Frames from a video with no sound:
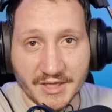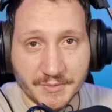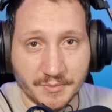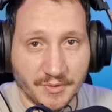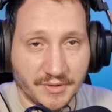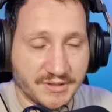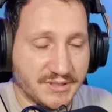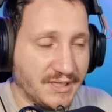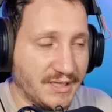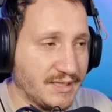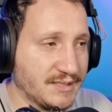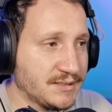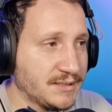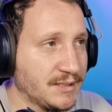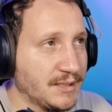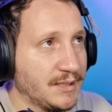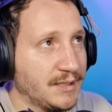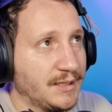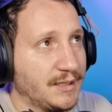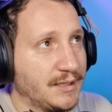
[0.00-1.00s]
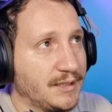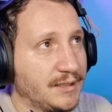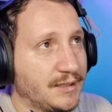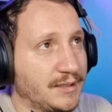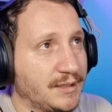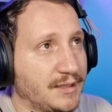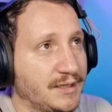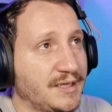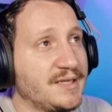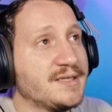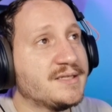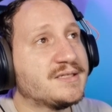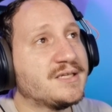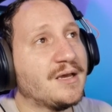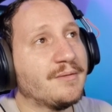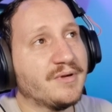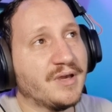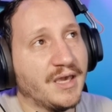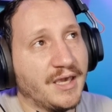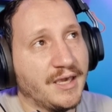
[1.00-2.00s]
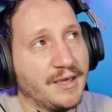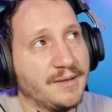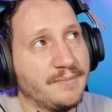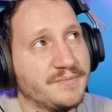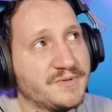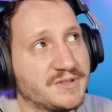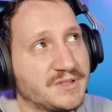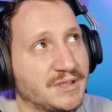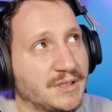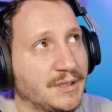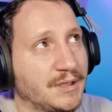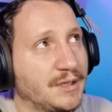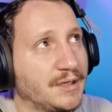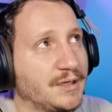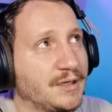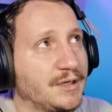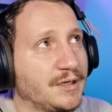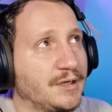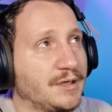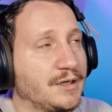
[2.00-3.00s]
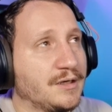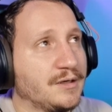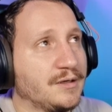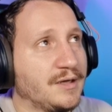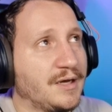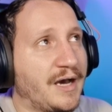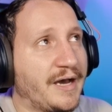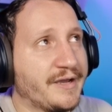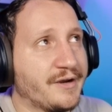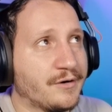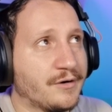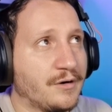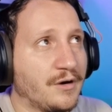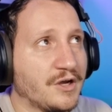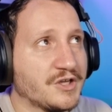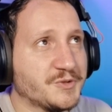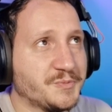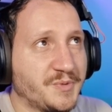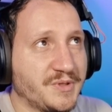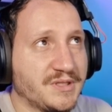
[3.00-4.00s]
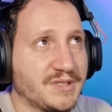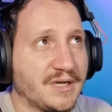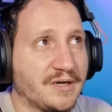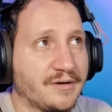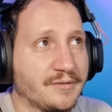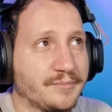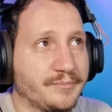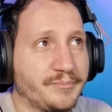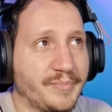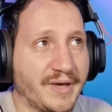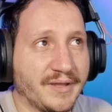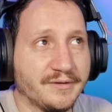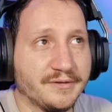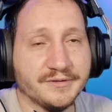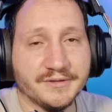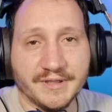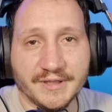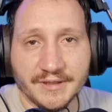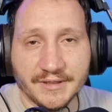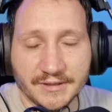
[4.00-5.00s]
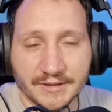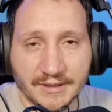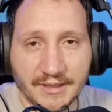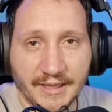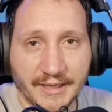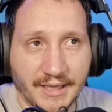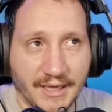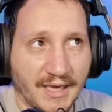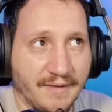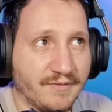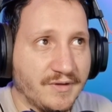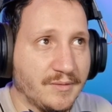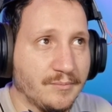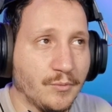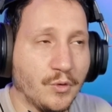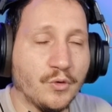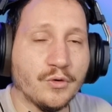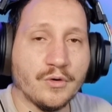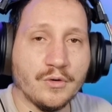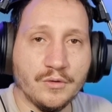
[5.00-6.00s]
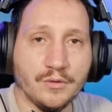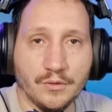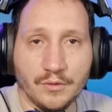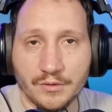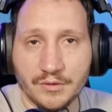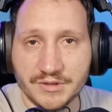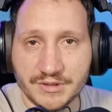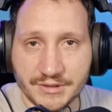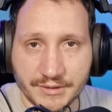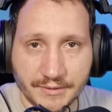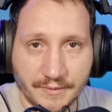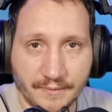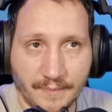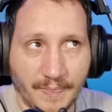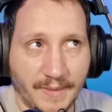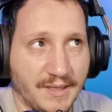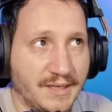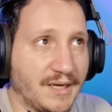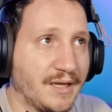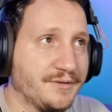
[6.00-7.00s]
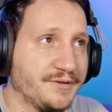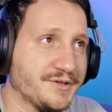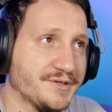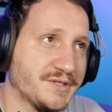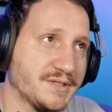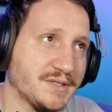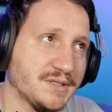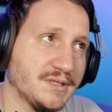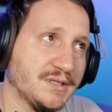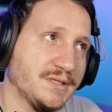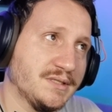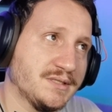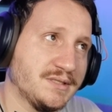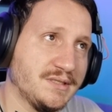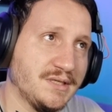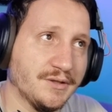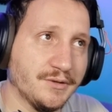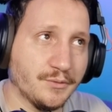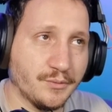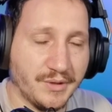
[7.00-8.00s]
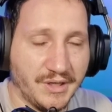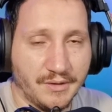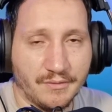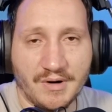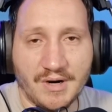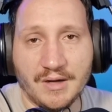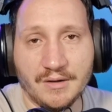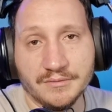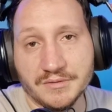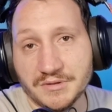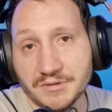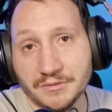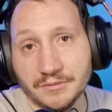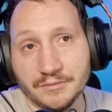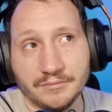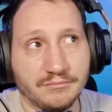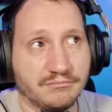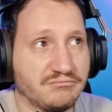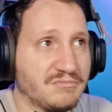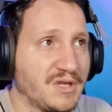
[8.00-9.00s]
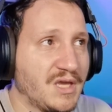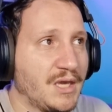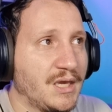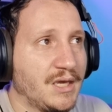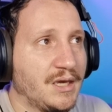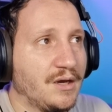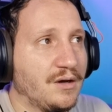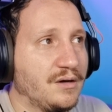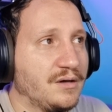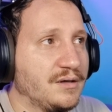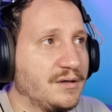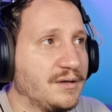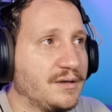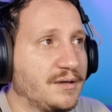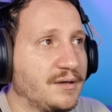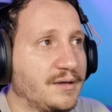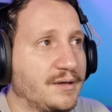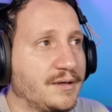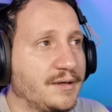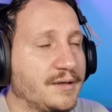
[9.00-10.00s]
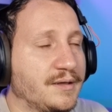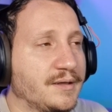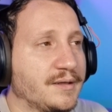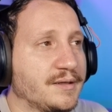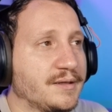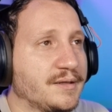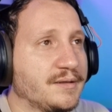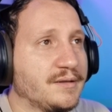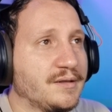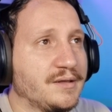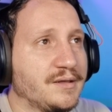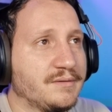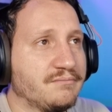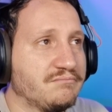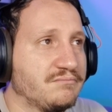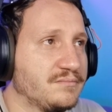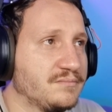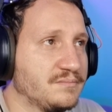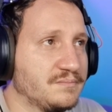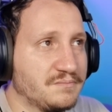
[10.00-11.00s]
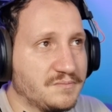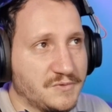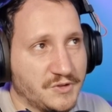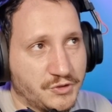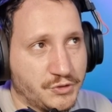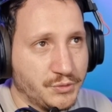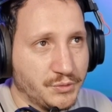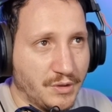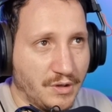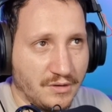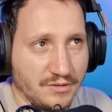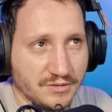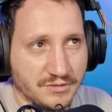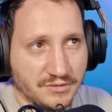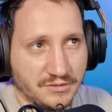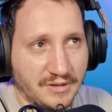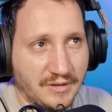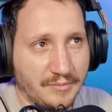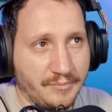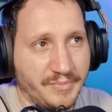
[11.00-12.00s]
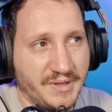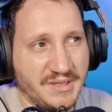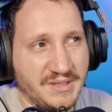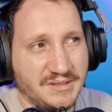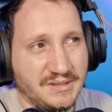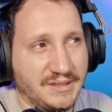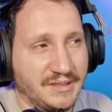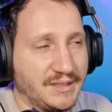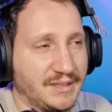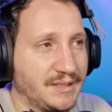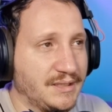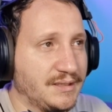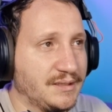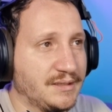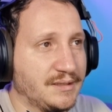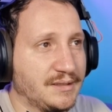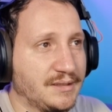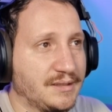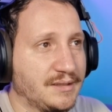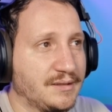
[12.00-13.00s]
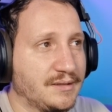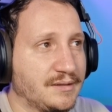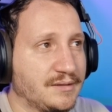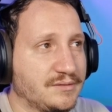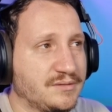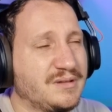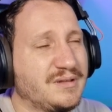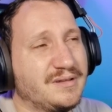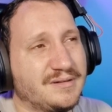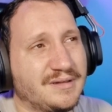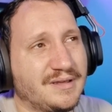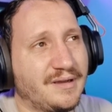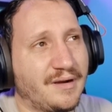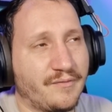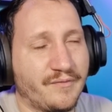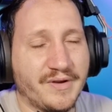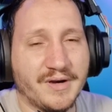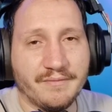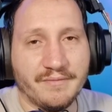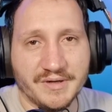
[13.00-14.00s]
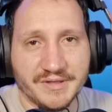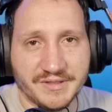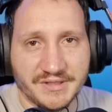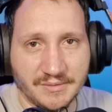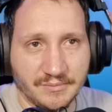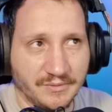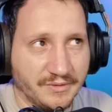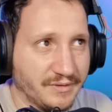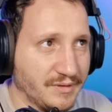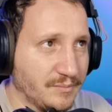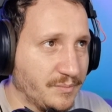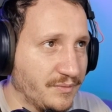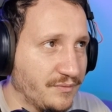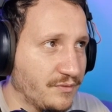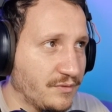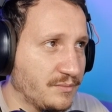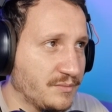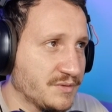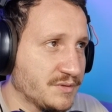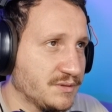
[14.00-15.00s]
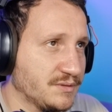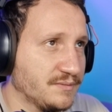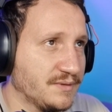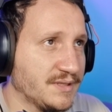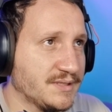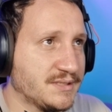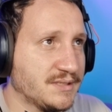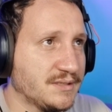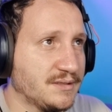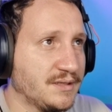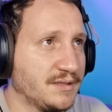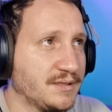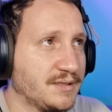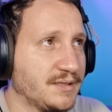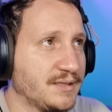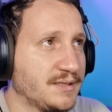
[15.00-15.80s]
Xbox has. In some games, higher clock speed are better than like having more cores. In others, it's the other way around. So the two consoles are basically they are very very similar in performance. Let's say it